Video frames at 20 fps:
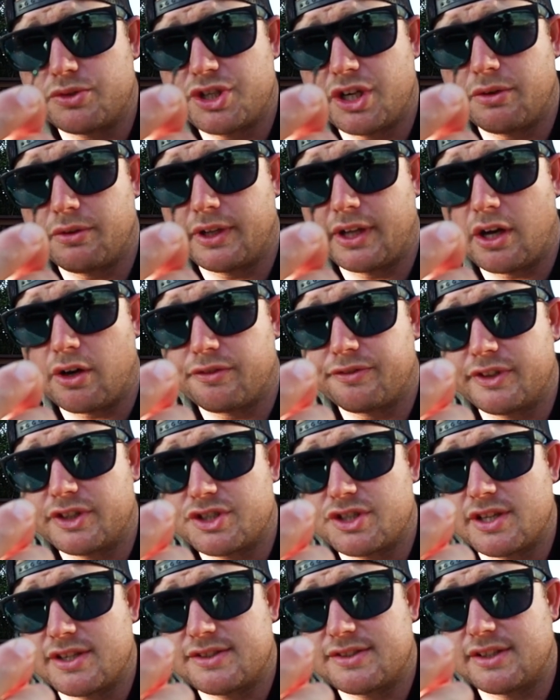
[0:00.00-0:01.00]
Generally I'll
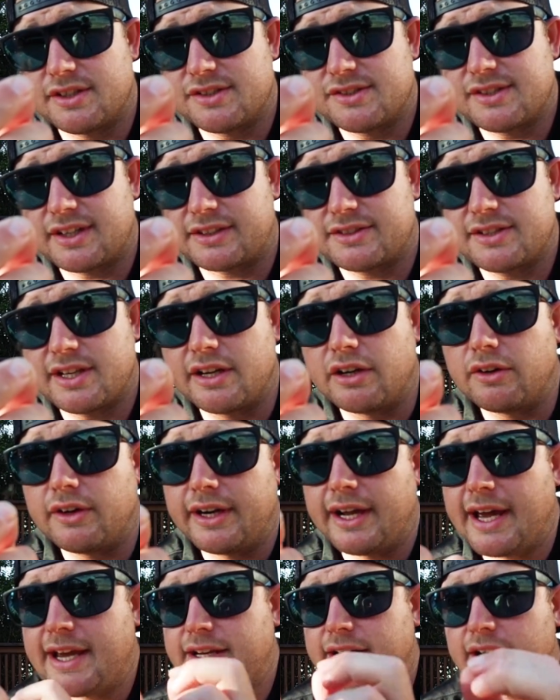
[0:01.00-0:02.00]
fish this in a 16 or
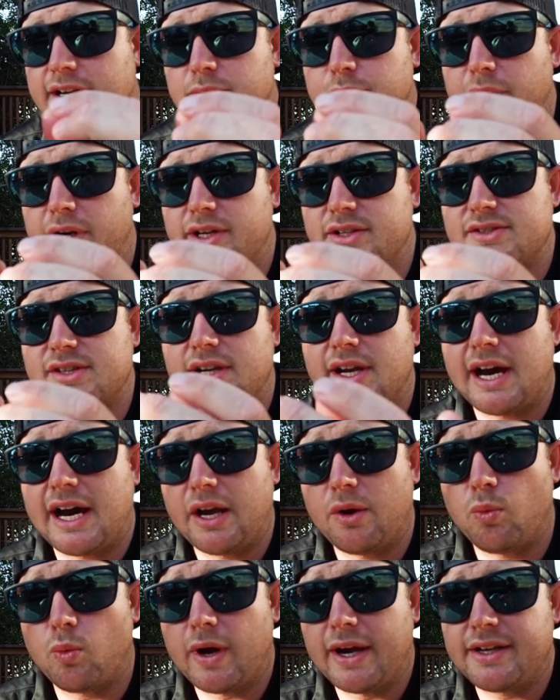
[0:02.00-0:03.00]
an 18, but it's an
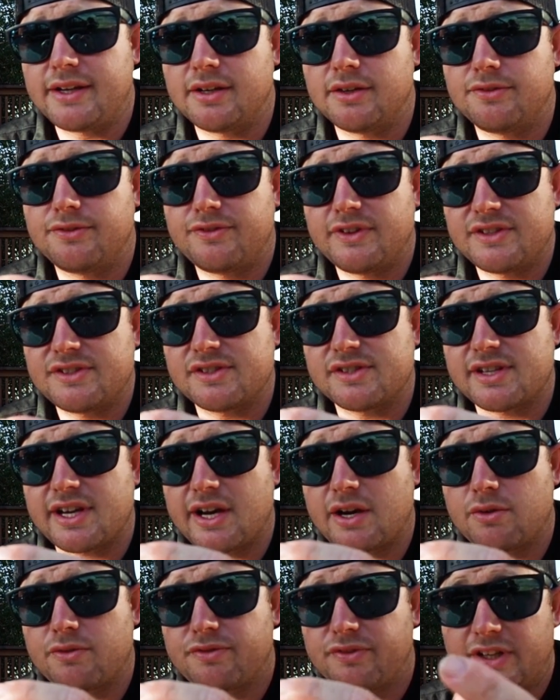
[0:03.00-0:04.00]
unweighted pheasant
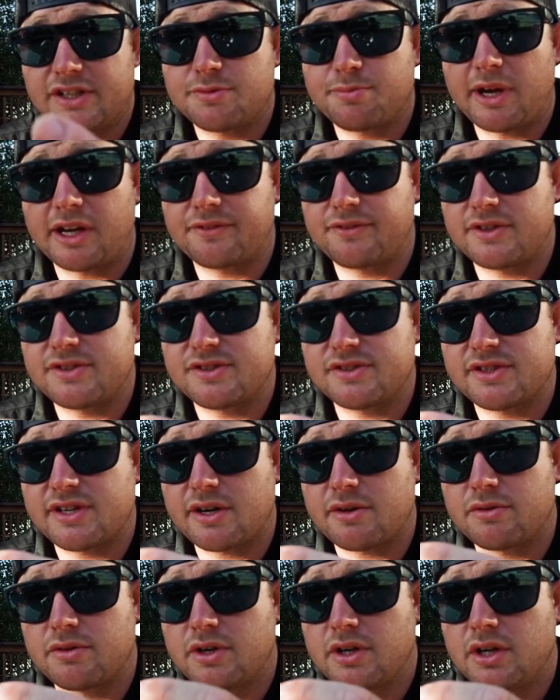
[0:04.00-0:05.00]
tail, flashback pheasant
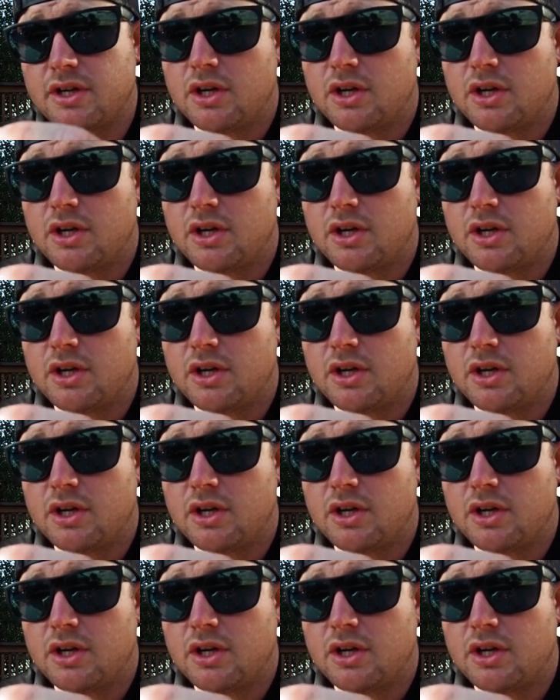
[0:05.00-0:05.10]
tail.